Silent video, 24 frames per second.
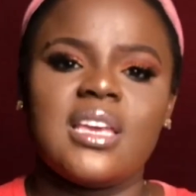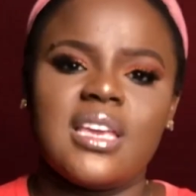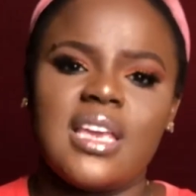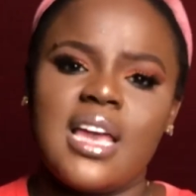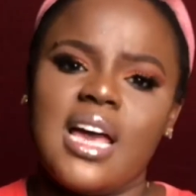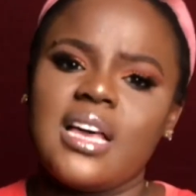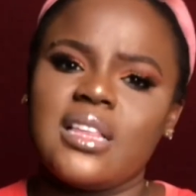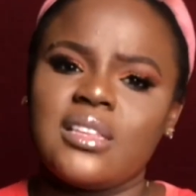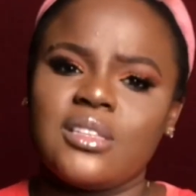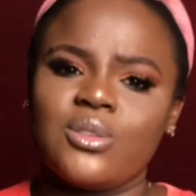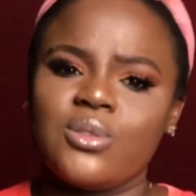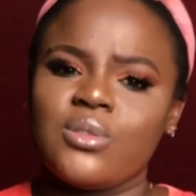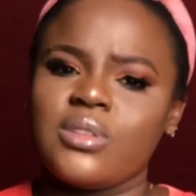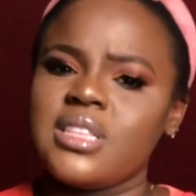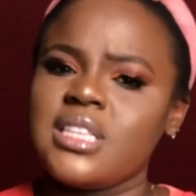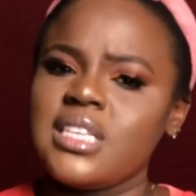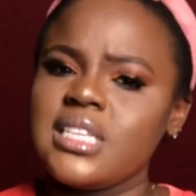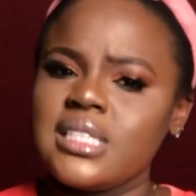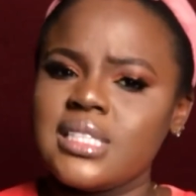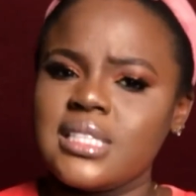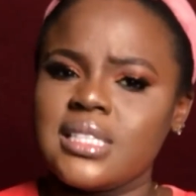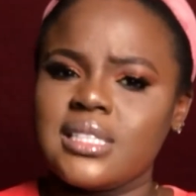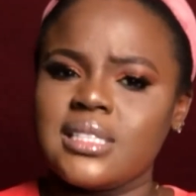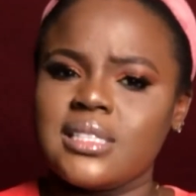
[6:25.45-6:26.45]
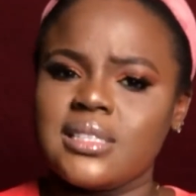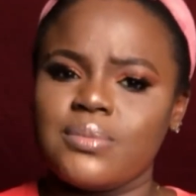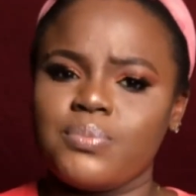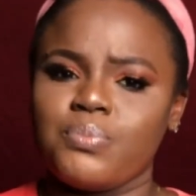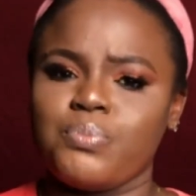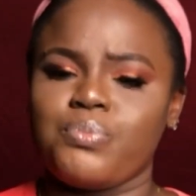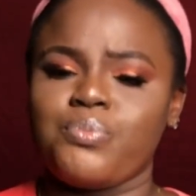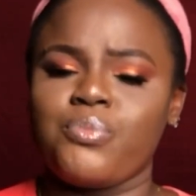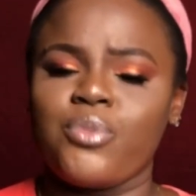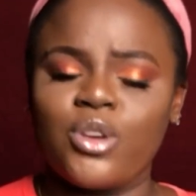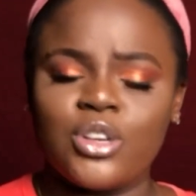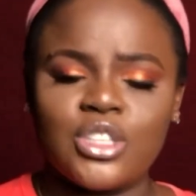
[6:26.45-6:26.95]
Yeah, so these
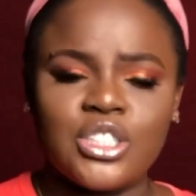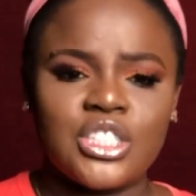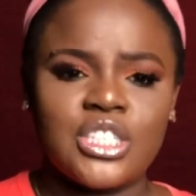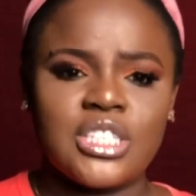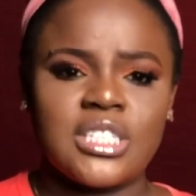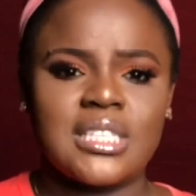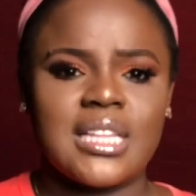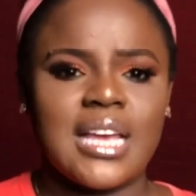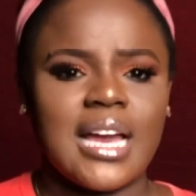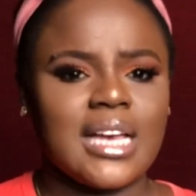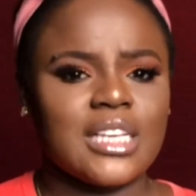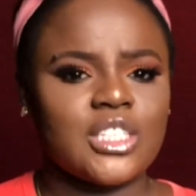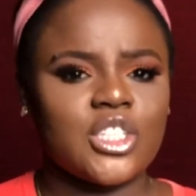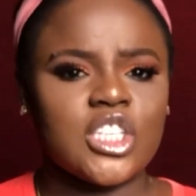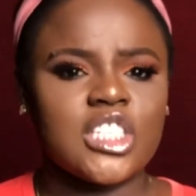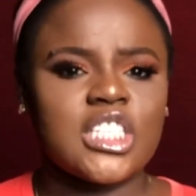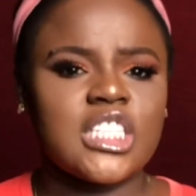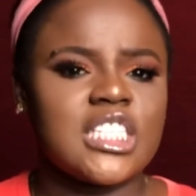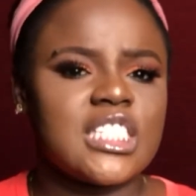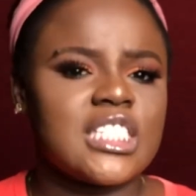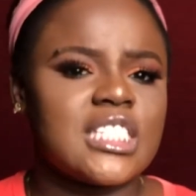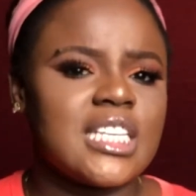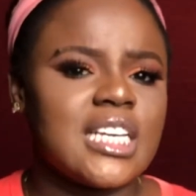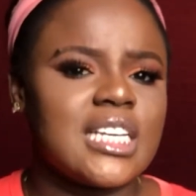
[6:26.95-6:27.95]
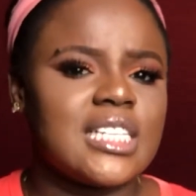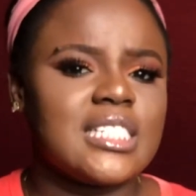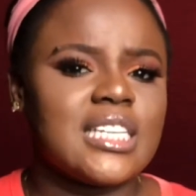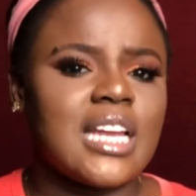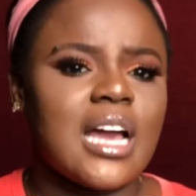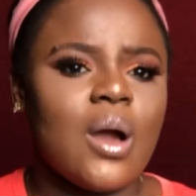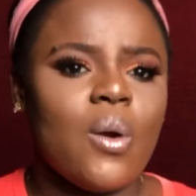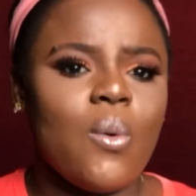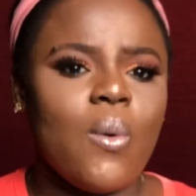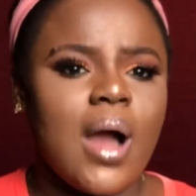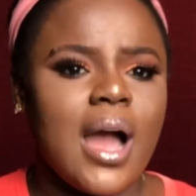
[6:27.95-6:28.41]
brushes that I just listed now